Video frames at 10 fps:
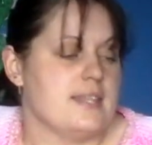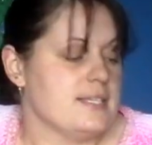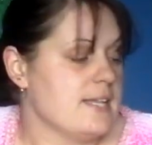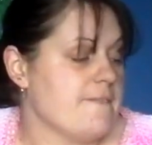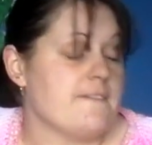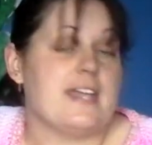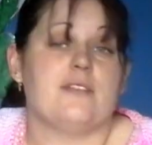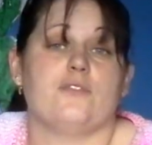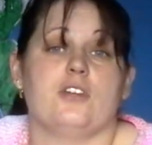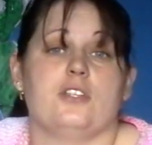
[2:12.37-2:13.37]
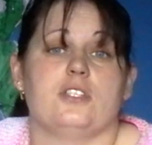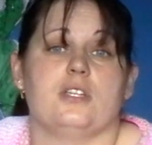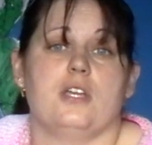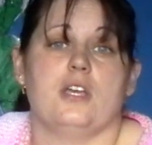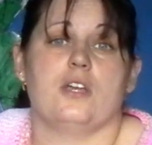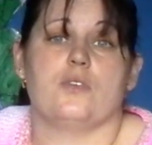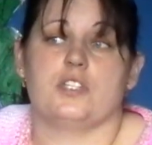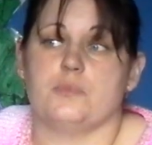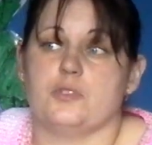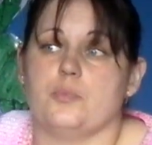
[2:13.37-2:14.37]
these are favourite
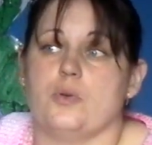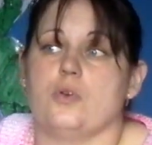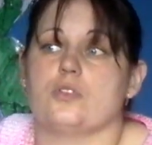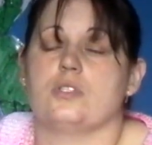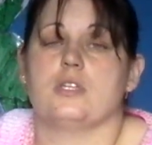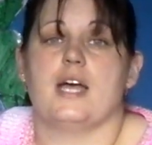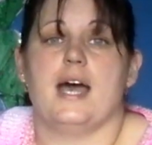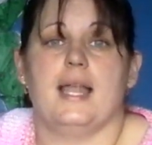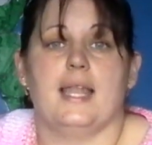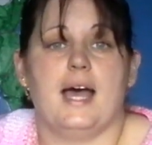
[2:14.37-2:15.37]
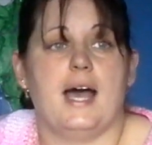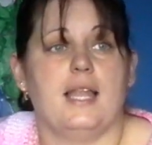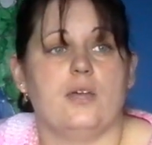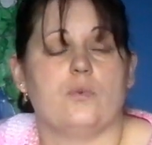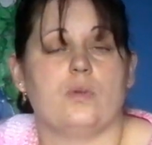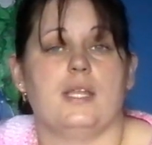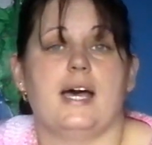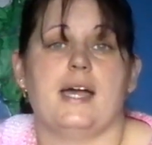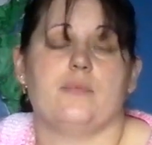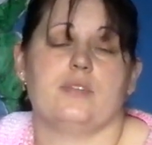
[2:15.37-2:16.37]
Christmas books. Our local
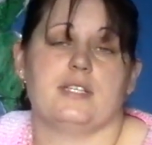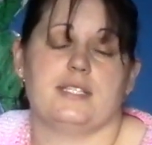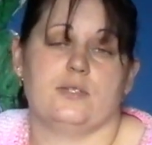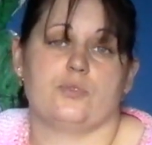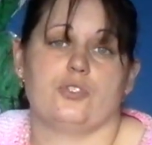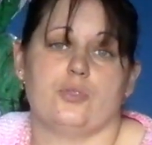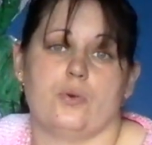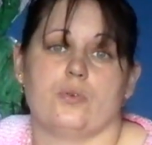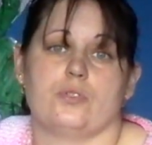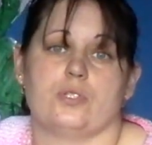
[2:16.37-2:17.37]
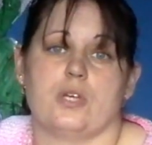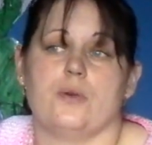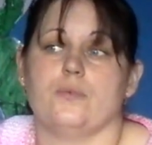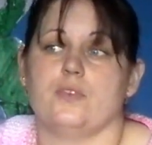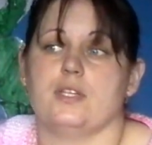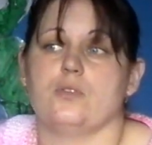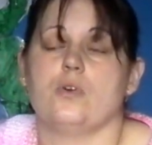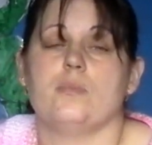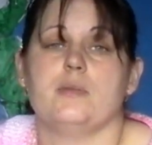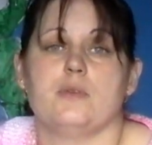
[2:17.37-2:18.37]
library is still short because of COVID.
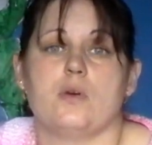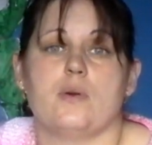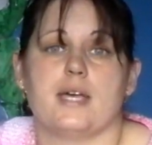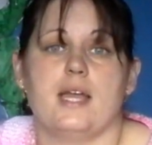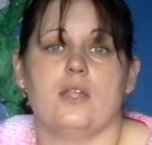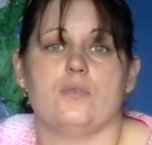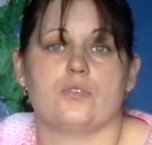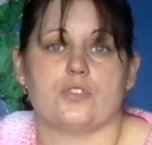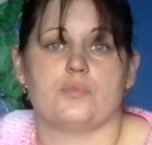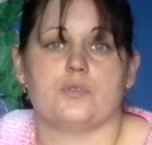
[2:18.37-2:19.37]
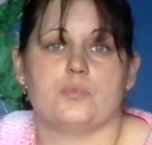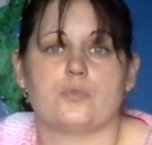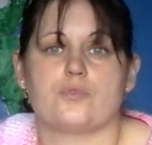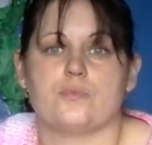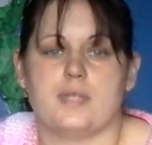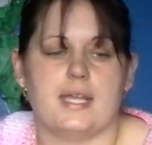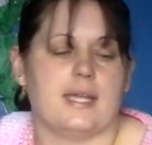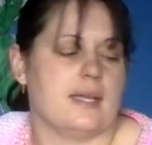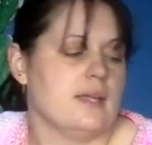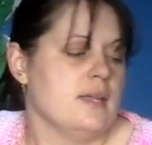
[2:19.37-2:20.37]
Normally we go and get a load of Christmas books from
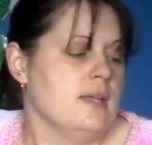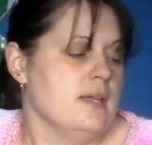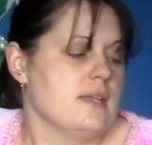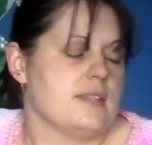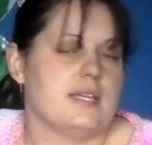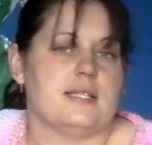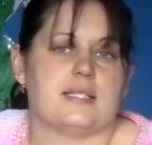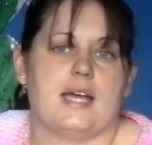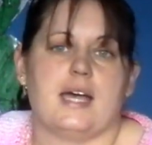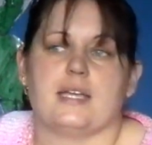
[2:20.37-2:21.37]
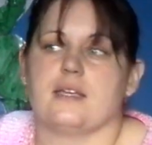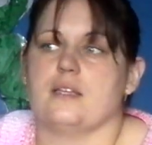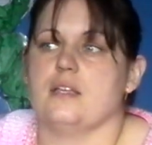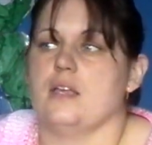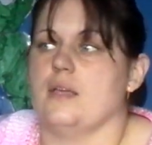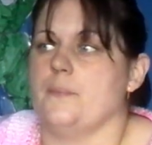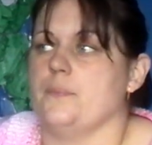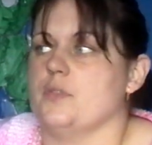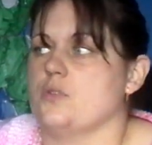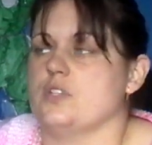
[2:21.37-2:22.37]
there. Things like
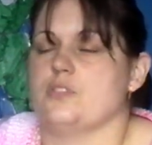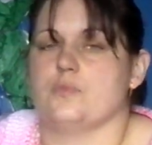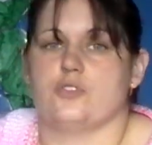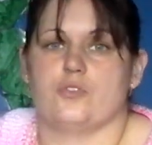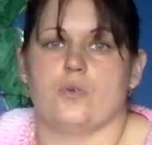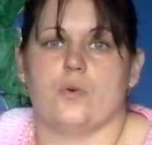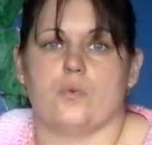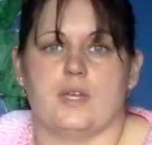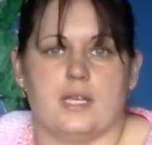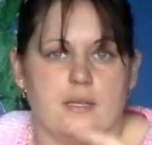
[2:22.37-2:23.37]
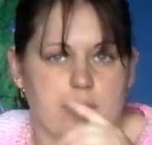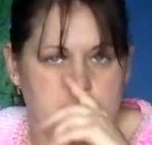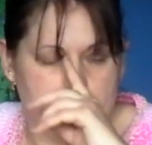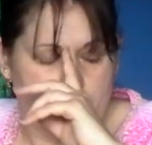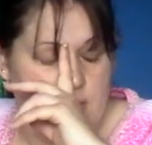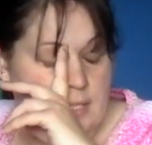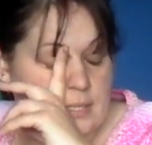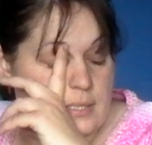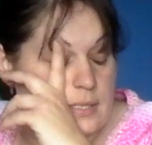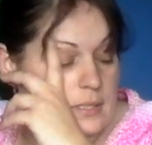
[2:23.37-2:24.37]
The Christmas Story, you know,
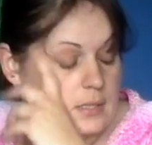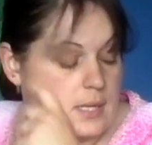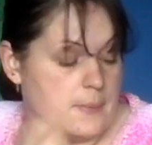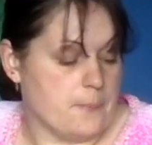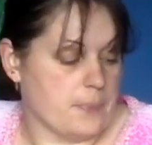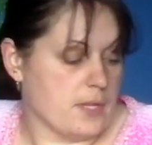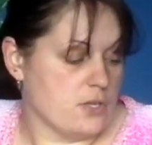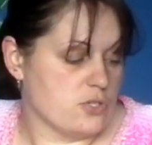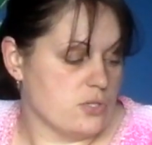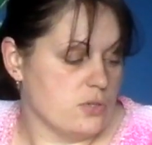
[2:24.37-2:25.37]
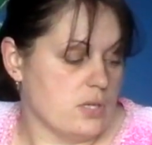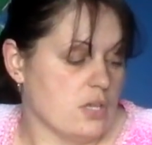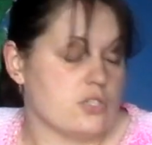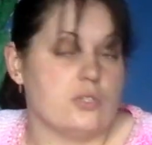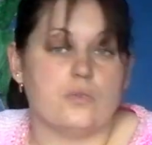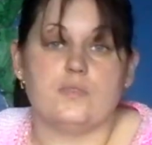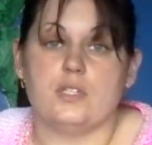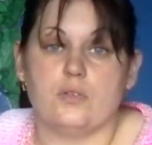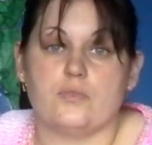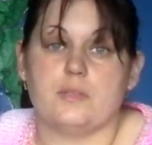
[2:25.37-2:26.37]
Jesus, and just lots of
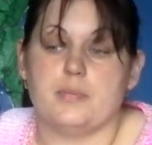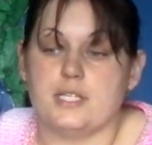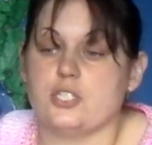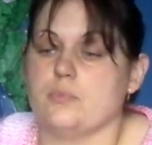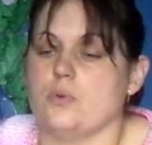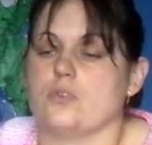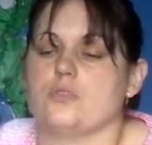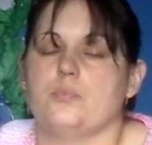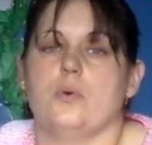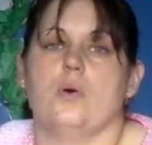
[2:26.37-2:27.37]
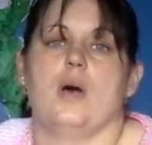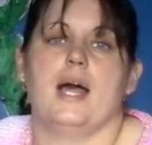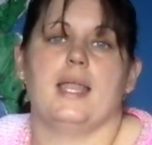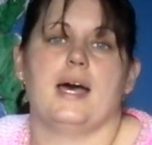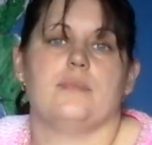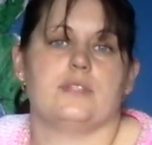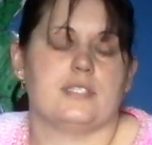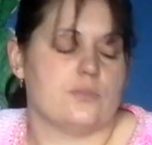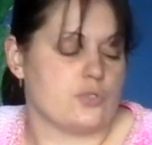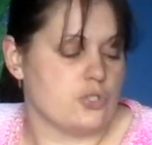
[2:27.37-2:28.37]
lovely picture books. But our library's
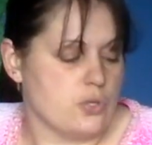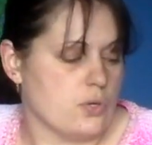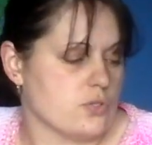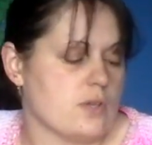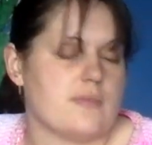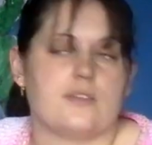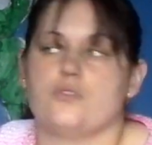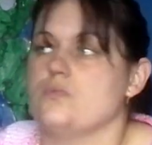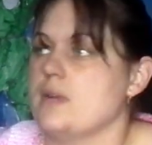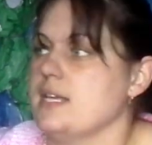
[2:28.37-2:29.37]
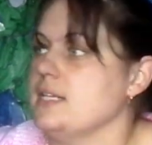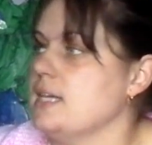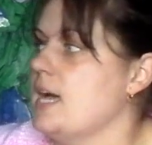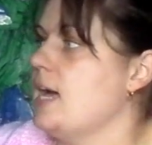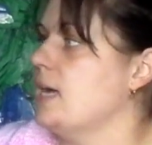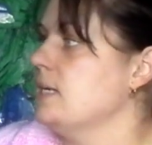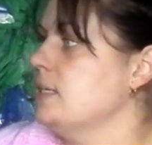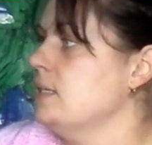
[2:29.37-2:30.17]
still short, so I've had to raid our